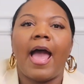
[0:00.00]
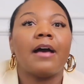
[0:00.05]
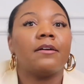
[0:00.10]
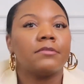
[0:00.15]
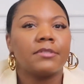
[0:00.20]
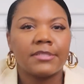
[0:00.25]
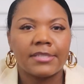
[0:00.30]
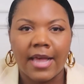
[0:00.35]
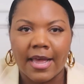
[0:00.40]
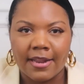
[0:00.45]

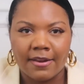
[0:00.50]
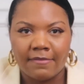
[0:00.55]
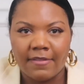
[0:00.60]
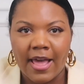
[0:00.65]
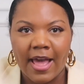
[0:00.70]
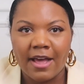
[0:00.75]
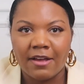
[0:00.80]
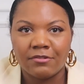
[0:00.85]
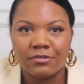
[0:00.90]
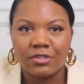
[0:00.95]
outside of the
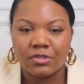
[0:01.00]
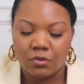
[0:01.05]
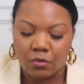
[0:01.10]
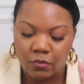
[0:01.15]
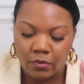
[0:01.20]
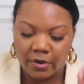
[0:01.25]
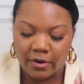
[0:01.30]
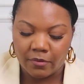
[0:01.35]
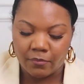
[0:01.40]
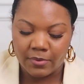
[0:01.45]
house
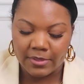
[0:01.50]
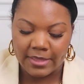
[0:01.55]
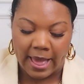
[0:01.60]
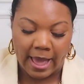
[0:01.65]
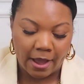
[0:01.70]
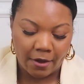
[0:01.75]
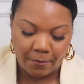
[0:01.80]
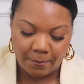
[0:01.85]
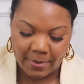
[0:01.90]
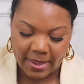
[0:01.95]
or
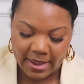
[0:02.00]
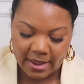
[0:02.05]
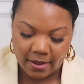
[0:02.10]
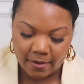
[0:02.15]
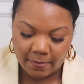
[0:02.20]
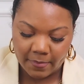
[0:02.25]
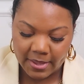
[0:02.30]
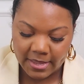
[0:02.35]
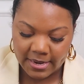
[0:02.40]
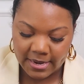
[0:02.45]
without
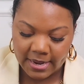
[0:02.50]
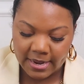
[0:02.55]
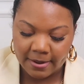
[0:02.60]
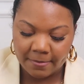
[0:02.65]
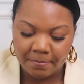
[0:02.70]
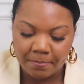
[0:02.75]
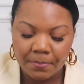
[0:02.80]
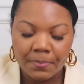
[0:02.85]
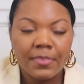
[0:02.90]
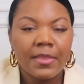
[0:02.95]
makeup in it.
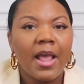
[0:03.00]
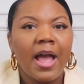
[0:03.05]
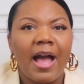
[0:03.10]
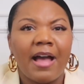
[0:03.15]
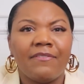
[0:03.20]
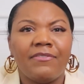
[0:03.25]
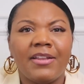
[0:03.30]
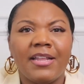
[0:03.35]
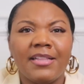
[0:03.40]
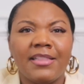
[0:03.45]

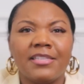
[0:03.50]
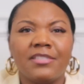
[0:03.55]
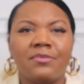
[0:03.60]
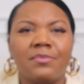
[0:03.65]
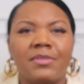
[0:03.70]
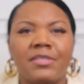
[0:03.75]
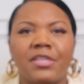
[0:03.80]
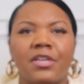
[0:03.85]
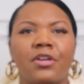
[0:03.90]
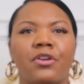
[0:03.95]
I feel like this
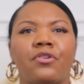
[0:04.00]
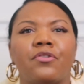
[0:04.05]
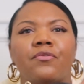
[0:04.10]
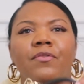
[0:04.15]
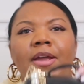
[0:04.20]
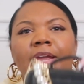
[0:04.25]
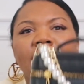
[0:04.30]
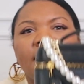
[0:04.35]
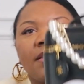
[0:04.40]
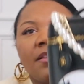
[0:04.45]
was a
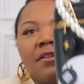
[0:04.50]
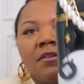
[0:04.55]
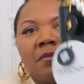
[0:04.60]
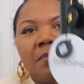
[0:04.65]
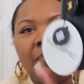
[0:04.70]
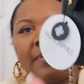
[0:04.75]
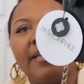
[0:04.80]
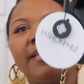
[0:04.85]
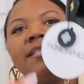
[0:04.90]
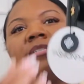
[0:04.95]
great little
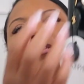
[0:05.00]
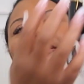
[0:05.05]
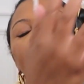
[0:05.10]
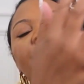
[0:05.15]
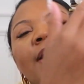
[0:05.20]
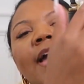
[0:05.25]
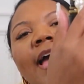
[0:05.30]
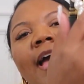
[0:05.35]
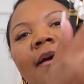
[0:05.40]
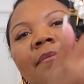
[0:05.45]
piece to
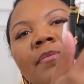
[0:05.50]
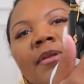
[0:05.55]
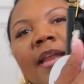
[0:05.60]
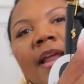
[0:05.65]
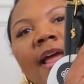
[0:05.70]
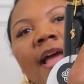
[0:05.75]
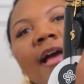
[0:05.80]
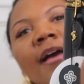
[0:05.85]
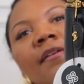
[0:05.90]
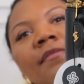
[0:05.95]
grab, and
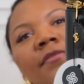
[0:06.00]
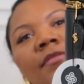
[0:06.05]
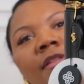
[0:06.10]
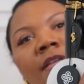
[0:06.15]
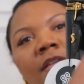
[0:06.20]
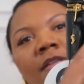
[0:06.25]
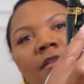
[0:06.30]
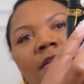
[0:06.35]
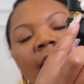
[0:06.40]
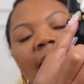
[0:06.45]
I
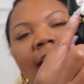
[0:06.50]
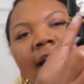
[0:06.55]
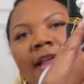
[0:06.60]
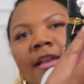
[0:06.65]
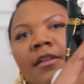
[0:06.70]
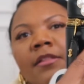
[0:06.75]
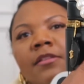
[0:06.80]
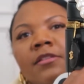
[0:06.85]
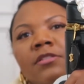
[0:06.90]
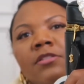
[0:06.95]

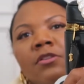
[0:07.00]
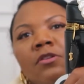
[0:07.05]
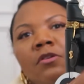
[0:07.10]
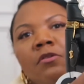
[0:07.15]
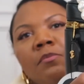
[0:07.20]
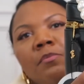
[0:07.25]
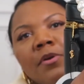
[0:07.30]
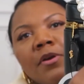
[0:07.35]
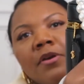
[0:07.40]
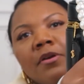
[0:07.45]
added this
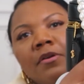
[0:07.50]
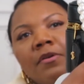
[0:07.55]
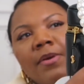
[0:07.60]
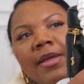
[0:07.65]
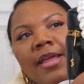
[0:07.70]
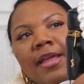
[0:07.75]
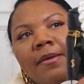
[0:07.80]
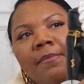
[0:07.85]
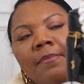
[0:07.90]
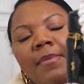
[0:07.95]
little pearl
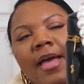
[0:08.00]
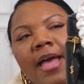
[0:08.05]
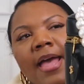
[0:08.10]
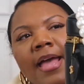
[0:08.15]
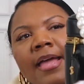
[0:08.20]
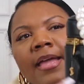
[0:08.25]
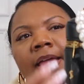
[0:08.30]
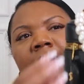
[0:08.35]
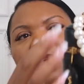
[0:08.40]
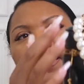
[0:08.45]

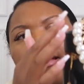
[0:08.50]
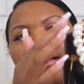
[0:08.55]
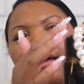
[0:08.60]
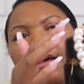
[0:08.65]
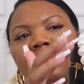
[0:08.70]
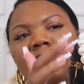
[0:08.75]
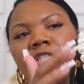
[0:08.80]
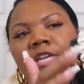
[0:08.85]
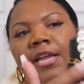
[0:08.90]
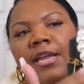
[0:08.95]
handbag
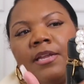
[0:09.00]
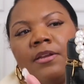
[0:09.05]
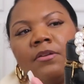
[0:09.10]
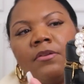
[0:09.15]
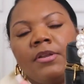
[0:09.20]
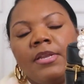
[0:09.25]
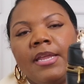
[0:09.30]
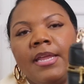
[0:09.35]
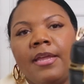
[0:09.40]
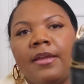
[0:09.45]
chain
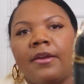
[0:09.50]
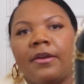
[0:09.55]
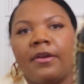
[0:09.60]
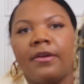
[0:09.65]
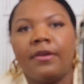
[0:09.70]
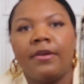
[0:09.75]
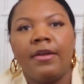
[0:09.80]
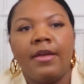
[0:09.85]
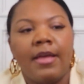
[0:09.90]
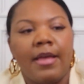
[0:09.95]
on
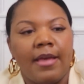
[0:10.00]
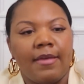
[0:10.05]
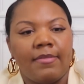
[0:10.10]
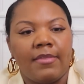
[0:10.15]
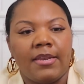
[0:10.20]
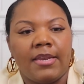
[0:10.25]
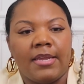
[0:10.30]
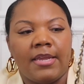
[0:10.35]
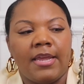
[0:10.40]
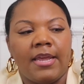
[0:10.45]
here,
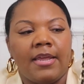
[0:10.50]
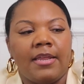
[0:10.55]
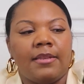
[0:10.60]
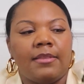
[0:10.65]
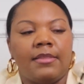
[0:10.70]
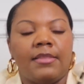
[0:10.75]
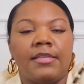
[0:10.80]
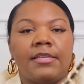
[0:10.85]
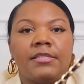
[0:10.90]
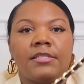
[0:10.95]
and then
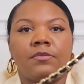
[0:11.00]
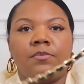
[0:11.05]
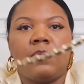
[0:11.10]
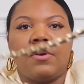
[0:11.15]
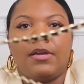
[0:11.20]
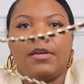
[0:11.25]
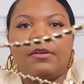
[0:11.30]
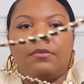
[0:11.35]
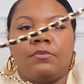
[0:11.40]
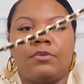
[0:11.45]
again this
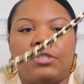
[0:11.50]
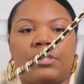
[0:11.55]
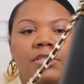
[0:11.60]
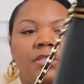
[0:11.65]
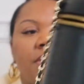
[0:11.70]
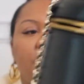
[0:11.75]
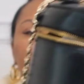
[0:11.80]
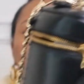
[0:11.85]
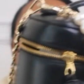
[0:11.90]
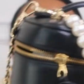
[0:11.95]
one, which
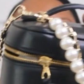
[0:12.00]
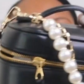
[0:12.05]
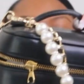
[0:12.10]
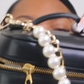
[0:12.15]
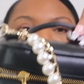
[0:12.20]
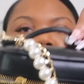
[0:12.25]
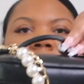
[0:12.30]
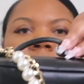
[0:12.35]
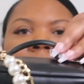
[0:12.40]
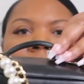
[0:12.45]
is
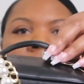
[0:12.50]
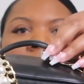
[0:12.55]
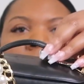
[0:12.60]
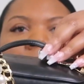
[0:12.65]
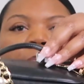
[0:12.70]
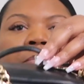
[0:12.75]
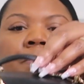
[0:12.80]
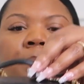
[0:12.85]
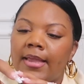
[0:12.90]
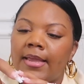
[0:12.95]
adjustable,
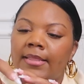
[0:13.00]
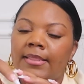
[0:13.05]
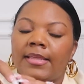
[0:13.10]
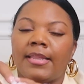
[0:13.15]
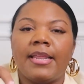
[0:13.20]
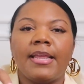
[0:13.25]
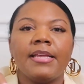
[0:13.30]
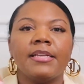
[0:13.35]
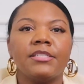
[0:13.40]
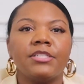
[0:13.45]
and
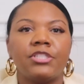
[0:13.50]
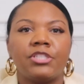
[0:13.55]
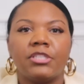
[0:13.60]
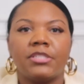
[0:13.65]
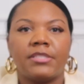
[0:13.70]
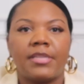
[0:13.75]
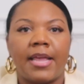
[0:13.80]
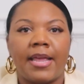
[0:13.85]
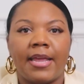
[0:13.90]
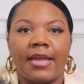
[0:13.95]
it is
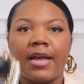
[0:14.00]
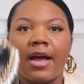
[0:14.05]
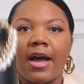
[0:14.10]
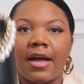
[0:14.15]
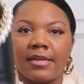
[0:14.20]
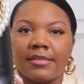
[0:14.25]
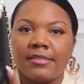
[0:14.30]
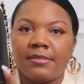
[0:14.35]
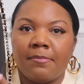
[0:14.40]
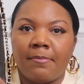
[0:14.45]
just a
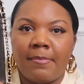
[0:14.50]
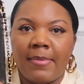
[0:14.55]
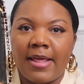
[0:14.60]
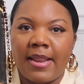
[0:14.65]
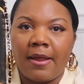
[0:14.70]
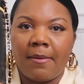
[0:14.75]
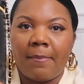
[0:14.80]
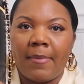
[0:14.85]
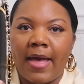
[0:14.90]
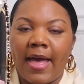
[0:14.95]

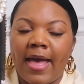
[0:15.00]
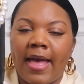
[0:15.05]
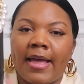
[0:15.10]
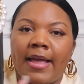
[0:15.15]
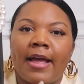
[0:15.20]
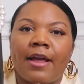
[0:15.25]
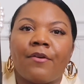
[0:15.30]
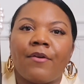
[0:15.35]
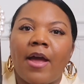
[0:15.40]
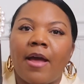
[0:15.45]
cosmetic
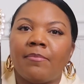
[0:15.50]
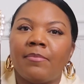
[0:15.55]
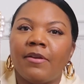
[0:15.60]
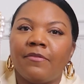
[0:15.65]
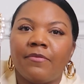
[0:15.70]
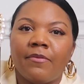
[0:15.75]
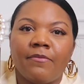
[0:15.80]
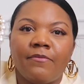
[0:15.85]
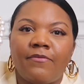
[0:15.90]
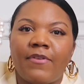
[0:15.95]
bag. I grabbed
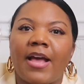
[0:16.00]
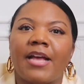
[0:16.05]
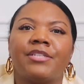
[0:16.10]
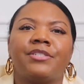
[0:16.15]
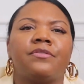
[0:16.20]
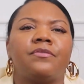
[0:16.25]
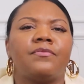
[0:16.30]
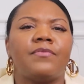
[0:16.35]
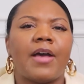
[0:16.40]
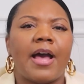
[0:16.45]
it from
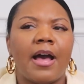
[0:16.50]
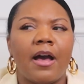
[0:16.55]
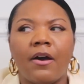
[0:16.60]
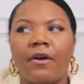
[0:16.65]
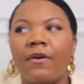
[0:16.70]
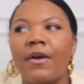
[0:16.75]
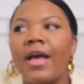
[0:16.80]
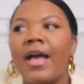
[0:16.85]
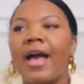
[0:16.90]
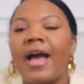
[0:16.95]
Fashion
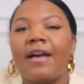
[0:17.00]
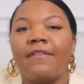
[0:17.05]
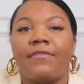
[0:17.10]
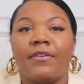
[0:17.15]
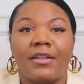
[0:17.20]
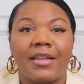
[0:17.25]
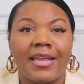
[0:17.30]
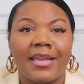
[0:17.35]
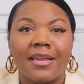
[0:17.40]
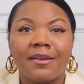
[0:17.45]
File. I
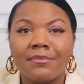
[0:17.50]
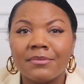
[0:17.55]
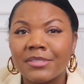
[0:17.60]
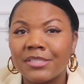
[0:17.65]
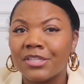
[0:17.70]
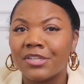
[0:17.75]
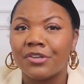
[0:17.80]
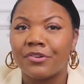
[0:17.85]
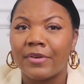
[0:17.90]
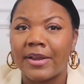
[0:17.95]
felt like it
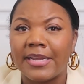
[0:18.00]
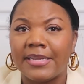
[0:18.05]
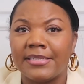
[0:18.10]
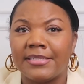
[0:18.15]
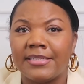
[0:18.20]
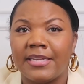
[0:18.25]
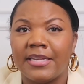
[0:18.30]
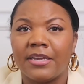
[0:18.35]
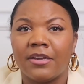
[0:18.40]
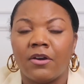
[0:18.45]
was a
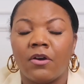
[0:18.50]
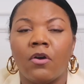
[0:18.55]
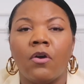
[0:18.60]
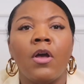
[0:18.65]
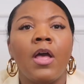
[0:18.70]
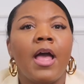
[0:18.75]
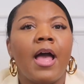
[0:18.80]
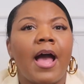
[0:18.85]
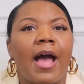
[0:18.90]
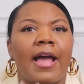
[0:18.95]
great
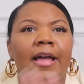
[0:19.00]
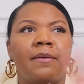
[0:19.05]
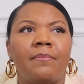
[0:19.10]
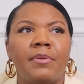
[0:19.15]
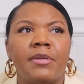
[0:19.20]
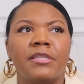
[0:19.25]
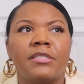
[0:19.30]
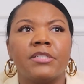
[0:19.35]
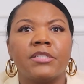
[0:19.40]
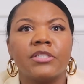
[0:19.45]
deal. I have
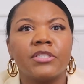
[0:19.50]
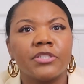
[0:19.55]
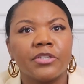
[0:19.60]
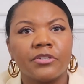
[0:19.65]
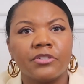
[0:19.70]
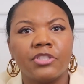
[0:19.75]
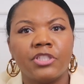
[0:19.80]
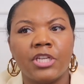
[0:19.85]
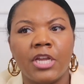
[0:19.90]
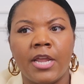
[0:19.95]
been
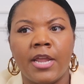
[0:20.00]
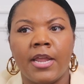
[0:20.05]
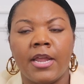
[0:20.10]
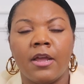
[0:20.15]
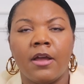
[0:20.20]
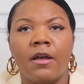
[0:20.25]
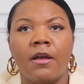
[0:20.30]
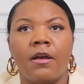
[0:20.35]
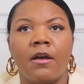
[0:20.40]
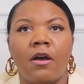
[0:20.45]

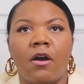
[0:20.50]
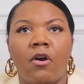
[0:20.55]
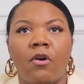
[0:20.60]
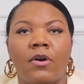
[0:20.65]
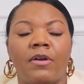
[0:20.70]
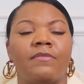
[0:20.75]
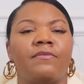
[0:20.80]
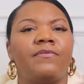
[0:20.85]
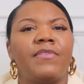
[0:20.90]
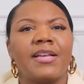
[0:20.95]
searching
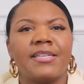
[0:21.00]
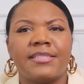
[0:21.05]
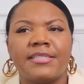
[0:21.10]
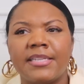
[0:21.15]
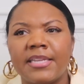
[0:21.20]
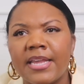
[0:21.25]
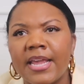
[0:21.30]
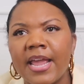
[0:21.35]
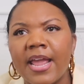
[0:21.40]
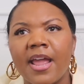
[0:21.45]
on
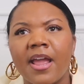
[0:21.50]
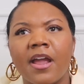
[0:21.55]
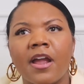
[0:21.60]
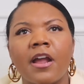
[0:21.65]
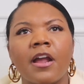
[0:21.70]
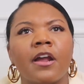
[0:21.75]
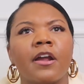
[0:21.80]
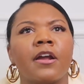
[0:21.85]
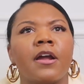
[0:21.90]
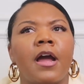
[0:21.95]

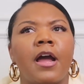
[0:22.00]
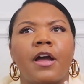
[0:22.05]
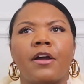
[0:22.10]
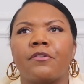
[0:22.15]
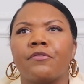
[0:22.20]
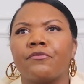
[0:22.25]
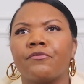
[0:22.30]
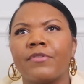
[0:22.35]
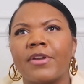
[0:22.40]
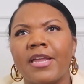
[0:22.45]
Vestiaire,
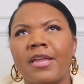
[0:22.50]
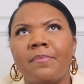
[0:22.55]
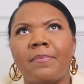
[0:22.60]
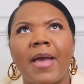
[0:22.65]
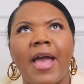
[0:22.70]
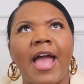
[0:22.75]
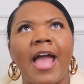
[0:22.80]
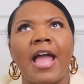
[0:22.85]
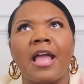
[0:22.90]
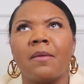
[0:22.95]

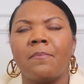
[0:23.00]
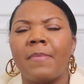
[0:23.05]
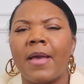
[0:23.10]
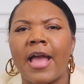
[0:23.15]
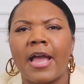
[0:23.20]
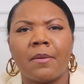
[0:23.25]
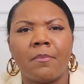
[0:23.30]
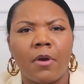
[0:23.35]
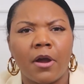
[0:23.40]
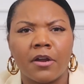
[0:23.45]
Rebag,
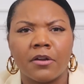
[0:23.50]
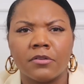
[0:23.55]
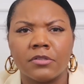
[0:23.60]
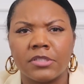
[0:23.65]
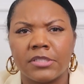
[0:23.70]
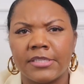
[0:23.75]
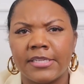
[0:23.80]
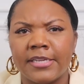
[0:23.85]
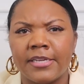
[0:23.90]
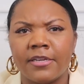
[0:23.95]
Bag Borrow
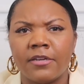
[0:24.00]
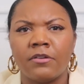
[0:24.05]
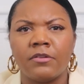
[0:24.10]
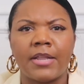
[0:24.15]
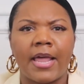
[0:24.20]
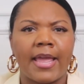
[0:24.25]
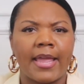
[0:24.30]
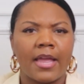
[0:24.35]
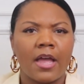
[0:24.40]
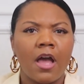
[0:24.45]
Still,
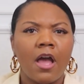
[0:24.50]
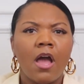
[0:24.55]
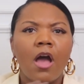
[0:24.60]
like